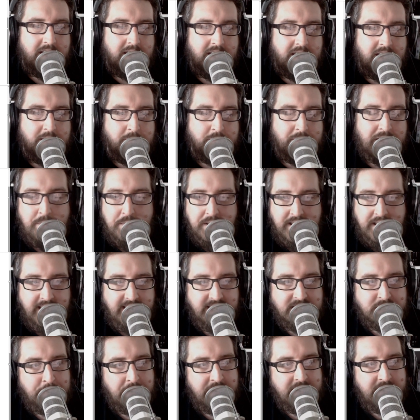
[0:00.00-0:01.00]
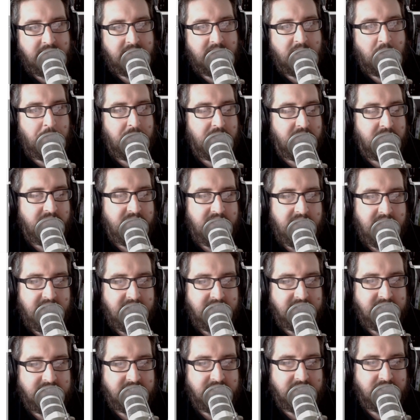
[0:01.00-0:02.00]
maybe he'd spent a couple of
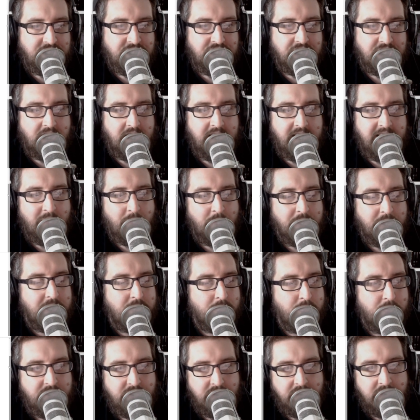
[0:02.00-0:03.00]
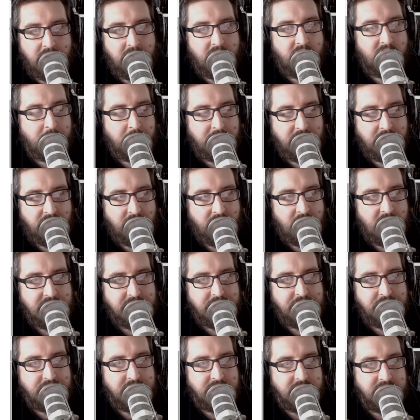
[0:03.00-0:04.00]
years in the Shire when he'd returned from his
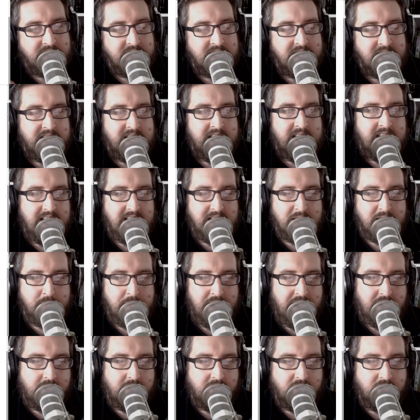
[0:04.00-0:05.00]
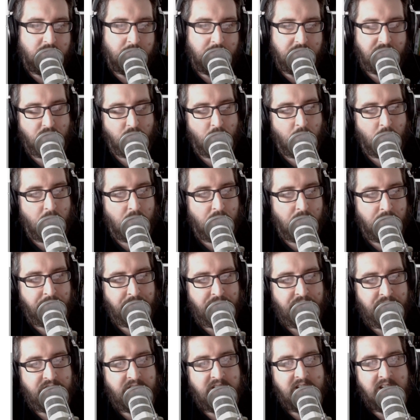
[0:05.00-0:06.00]
adventures in the mountains with the
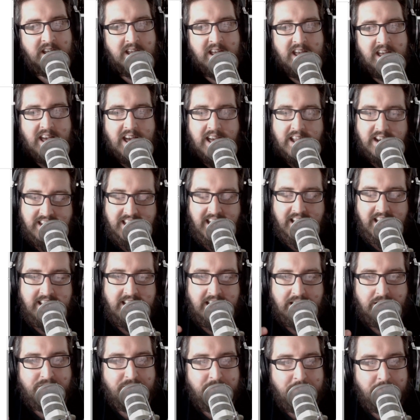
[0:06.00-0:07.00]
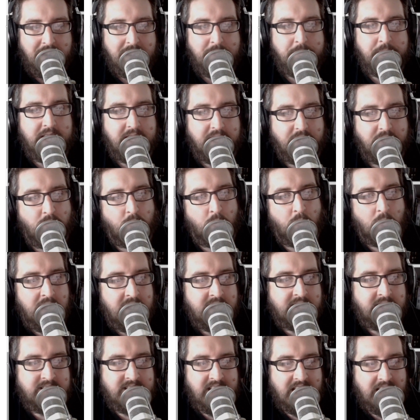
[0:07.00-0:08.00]
dwarves, and Gandalf maybe had
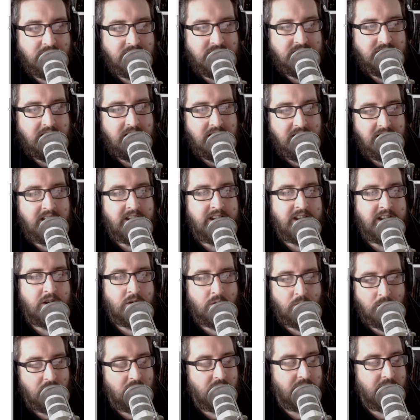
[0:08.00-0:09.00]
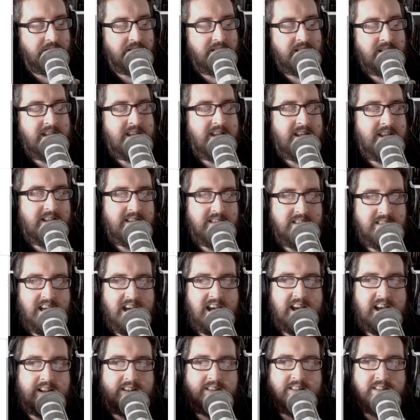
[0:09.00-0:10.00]
worked out earlier on
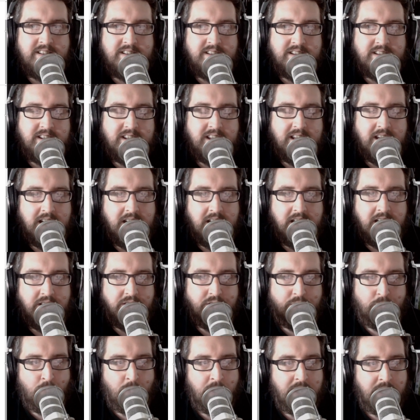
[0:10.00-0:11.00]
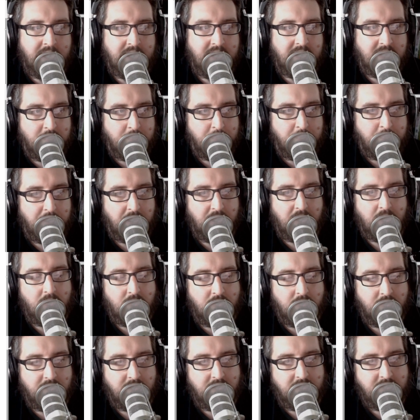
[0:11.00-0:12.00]
that the ring
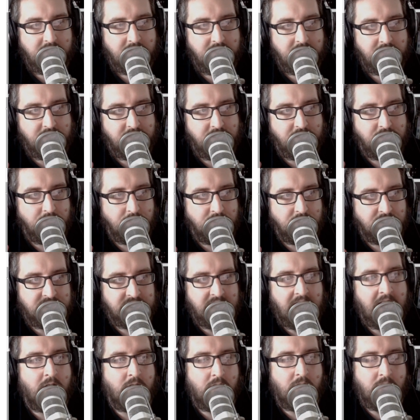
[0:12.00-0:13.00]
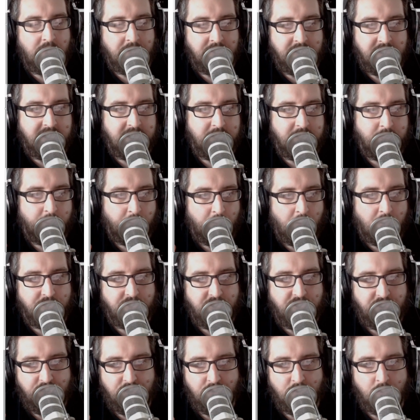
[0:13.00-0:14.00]
belonged to Sauron and it was the